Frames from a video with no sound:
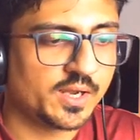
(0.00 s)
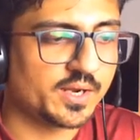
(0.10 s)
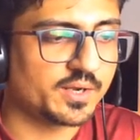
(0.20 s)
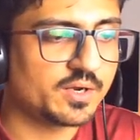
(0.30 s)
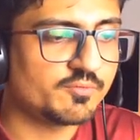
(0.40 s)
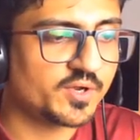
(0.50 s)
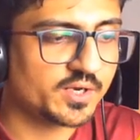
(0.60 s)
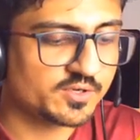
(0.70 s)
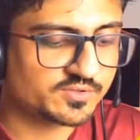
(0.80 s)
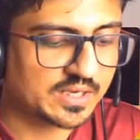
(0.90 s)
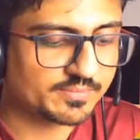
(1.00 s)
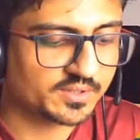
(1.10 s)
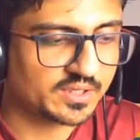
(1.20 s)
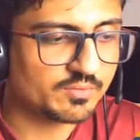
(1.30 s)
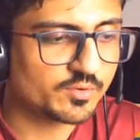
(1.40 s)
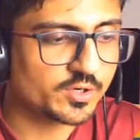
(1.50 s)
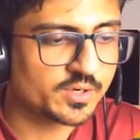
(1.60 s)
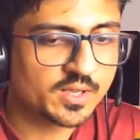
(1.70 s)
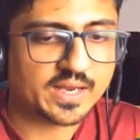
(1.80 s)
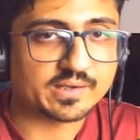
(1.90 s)
and here we can just type the
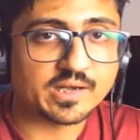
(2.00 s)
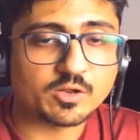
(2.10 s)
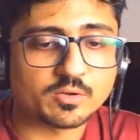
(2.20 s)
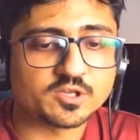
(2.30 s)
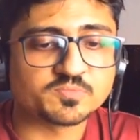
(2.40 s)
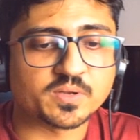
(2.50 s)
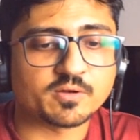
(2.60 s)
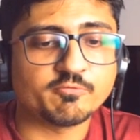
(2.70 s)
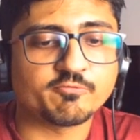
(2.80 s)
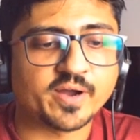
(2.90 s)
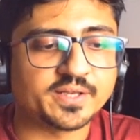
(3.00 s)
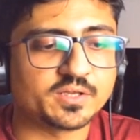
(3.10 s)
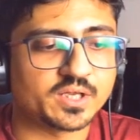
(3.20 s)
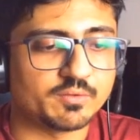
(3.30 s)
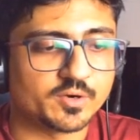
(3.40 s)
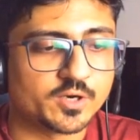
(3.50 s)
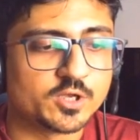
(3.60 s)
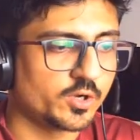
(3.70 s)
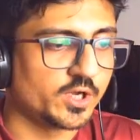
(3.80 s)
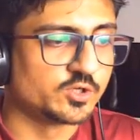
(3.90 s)
keyword and click on this button find the keyword
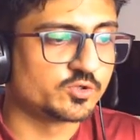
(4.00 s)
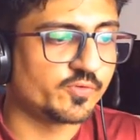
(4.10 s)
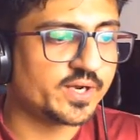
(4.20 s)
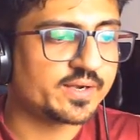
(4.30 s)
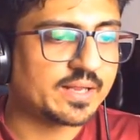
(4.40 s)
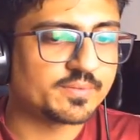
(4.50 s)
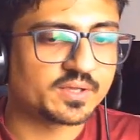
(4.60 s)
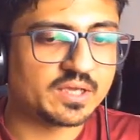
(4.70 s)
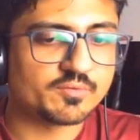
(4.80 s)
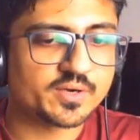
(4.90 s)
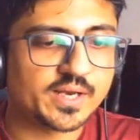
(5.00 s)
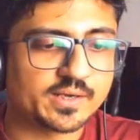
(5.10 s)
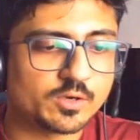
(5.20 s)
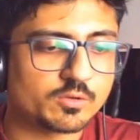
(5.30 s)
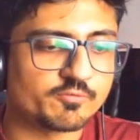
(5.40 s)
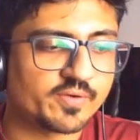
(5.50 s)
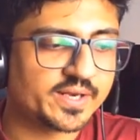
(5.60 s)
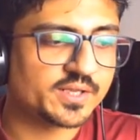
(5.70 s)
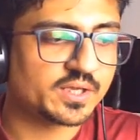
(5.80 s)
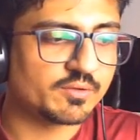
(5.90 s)
okay so when i type the keyword and click on
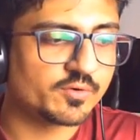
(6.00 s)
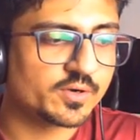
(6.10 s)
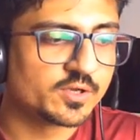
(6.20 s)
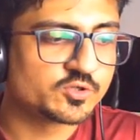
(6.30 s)
find the keyword